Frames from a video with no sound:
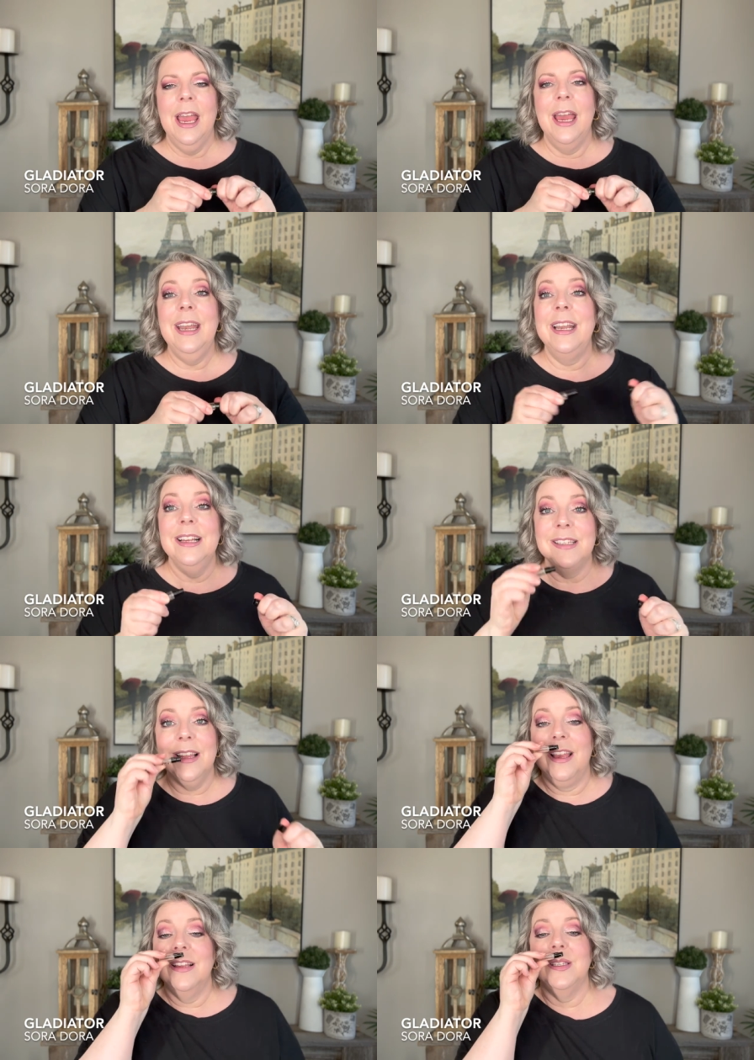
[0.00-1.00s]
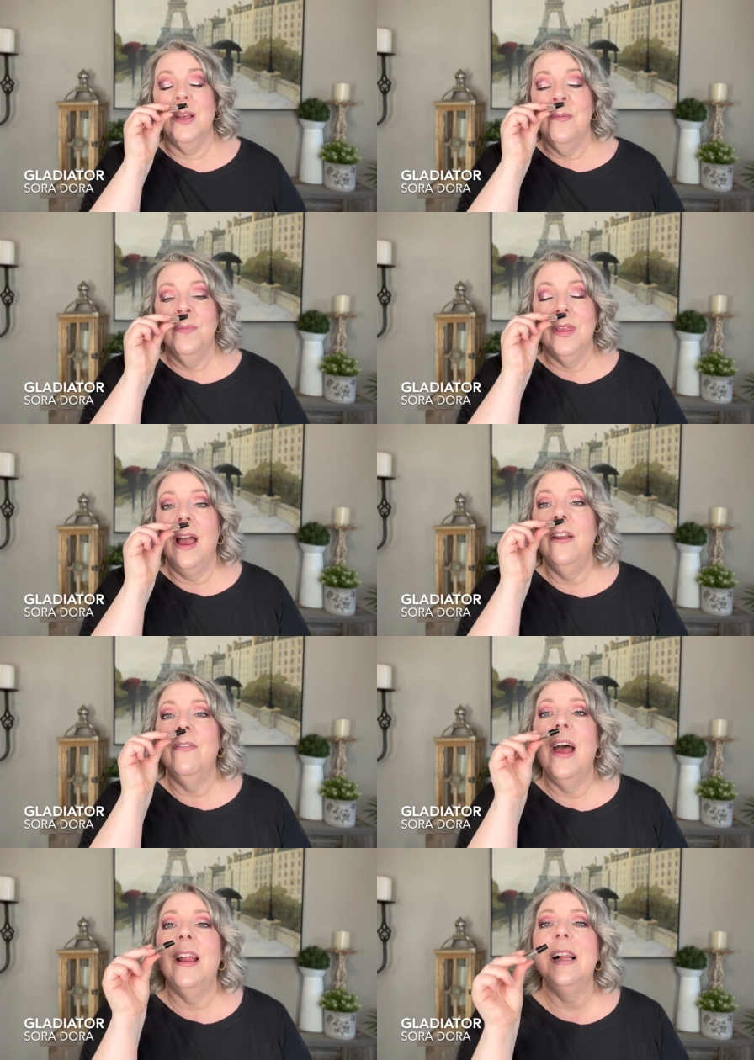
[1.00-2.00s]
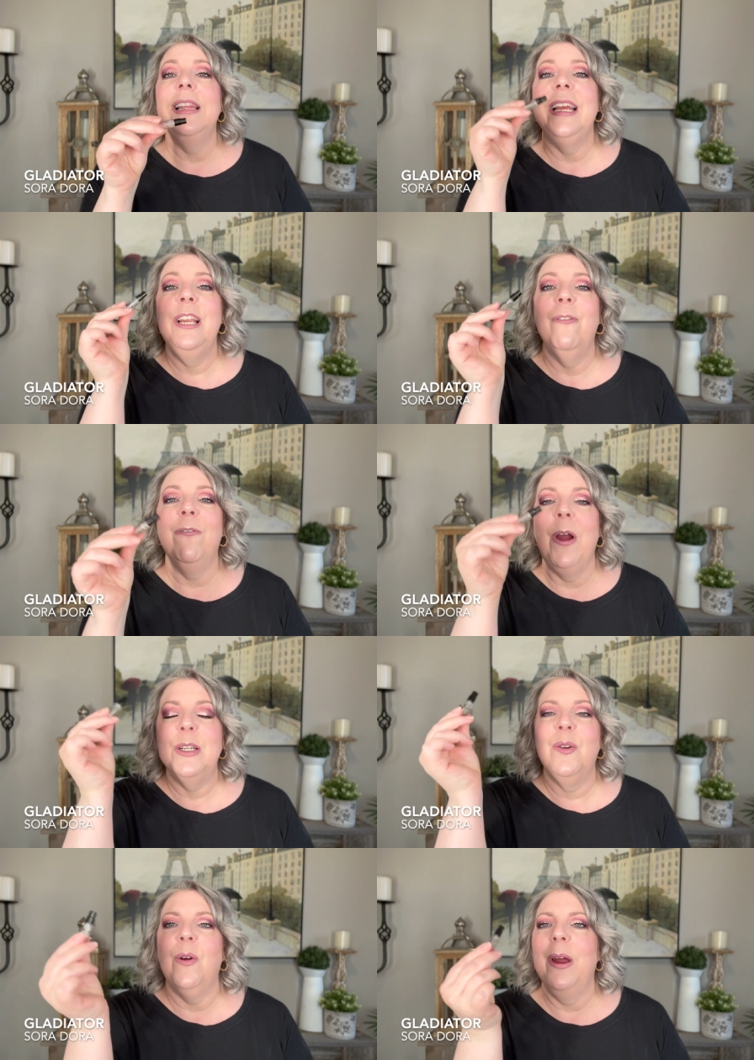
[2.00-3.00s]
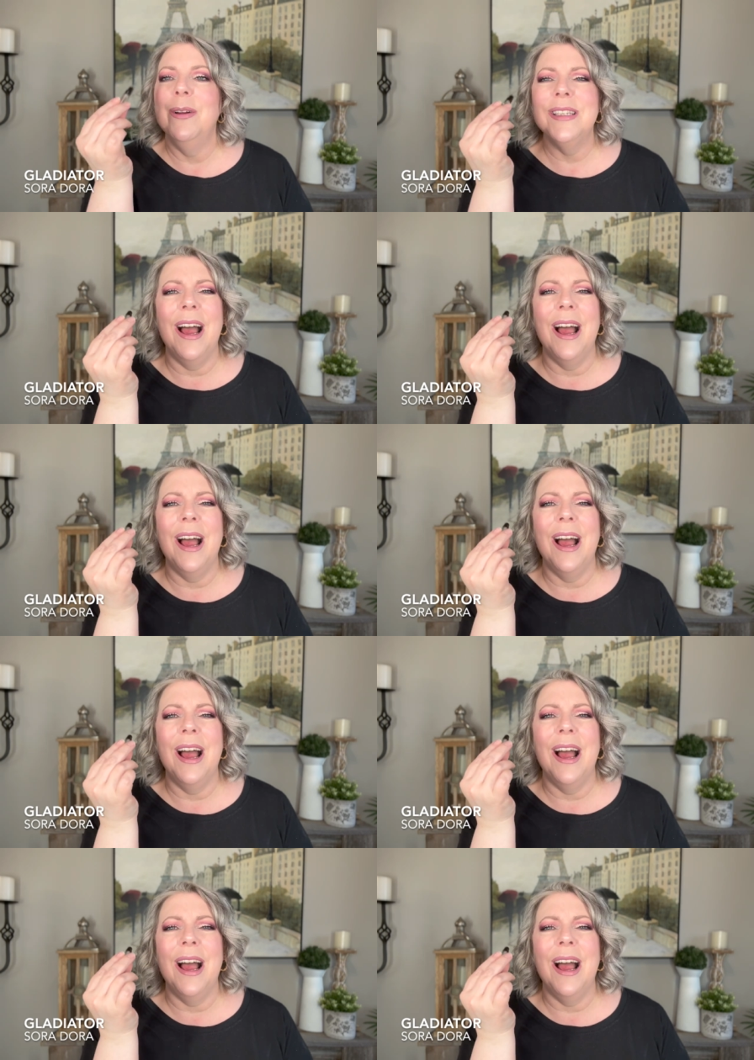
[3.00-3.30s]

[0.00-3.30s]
And it is like it's, kind of that clean, fresh fragrance.